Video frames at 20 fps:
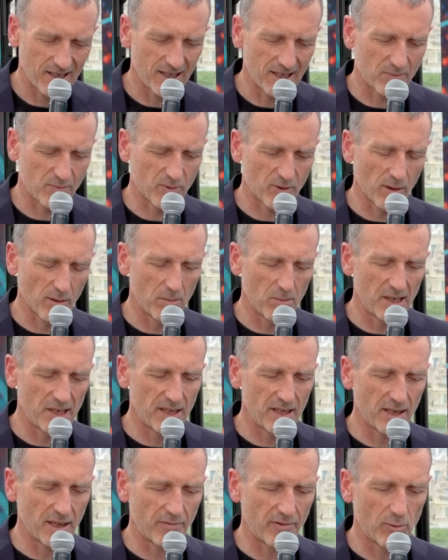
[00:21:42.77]

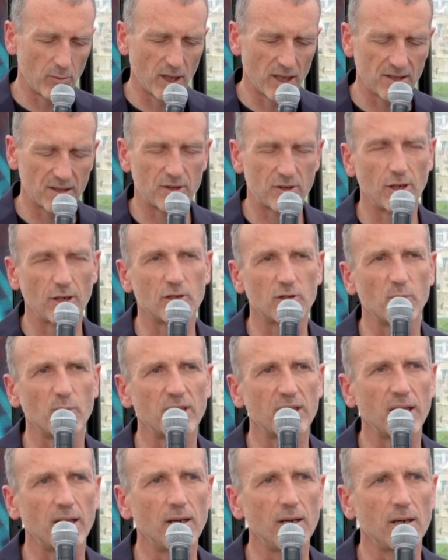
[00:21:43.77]
probably everyone's
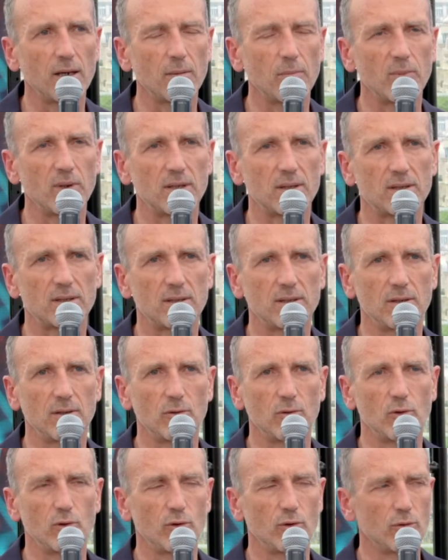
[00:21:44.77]
judgment here, but
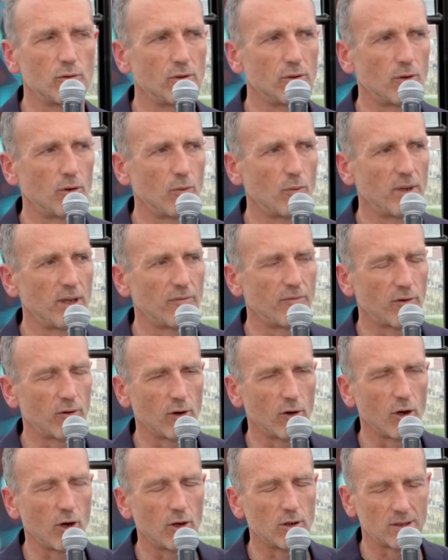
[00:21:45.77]
you know me for
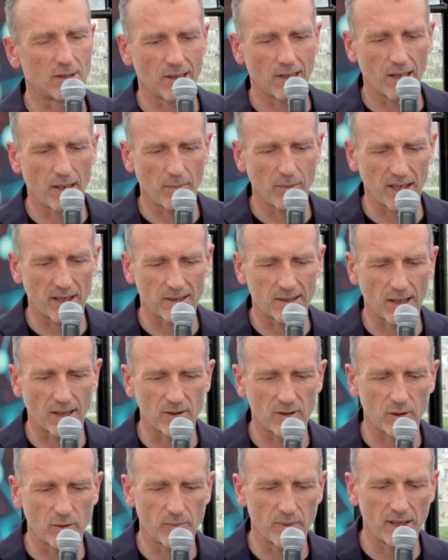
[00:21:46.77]
a long time. I
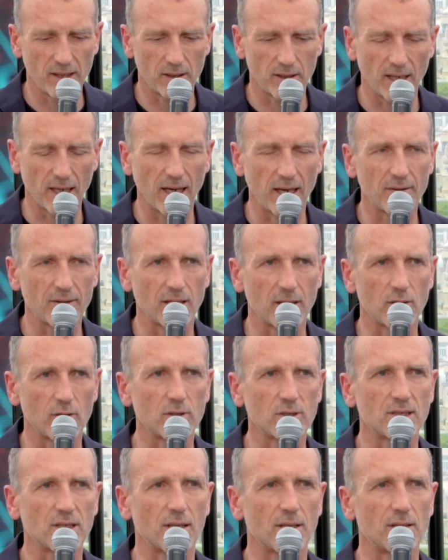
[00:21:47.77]
tend to be a guy that
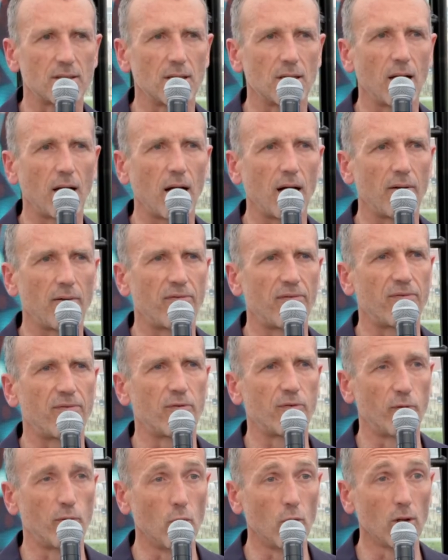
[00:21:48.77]
looks at the half
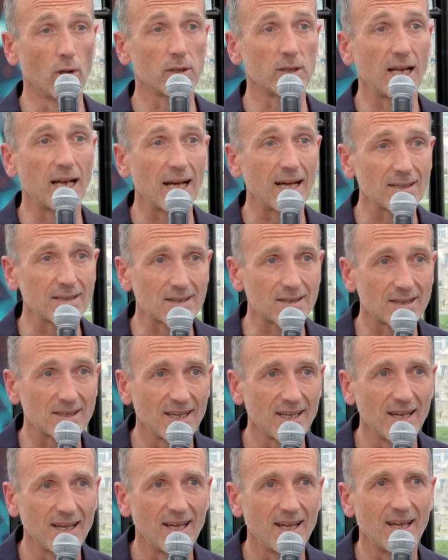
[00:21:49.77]
full glass,
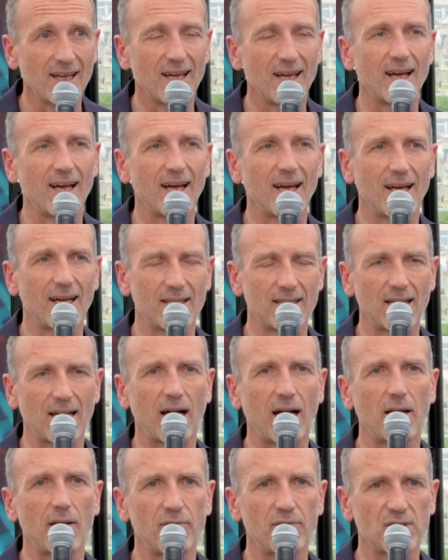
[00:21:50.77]
and
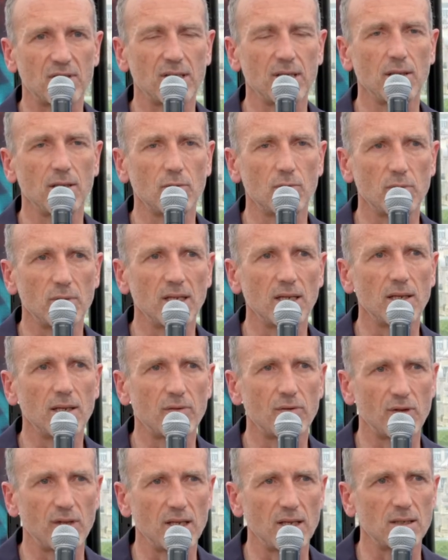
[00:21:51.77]
I've seen really
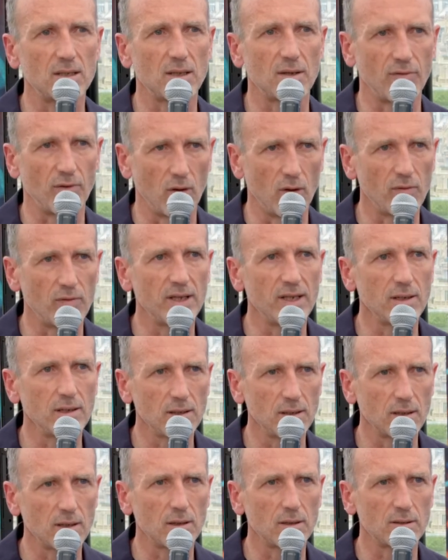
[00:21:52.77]
things
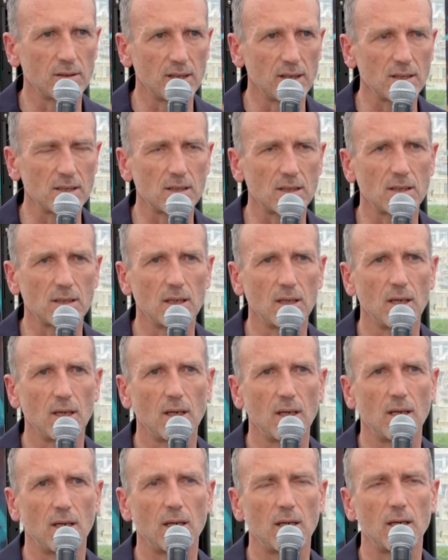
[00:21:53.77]
evolving on this.
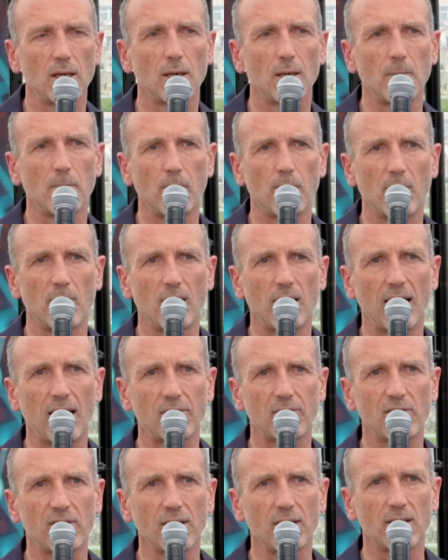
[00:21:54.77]
I
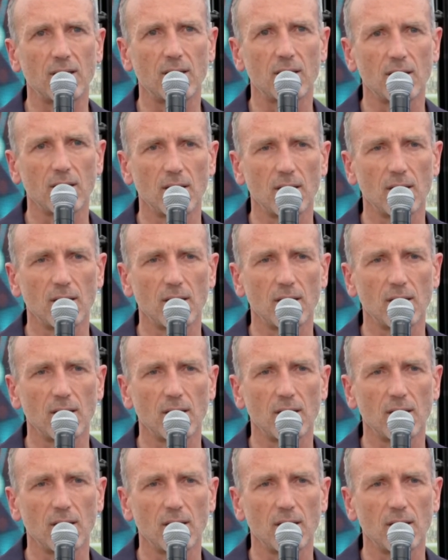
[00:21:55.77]
think,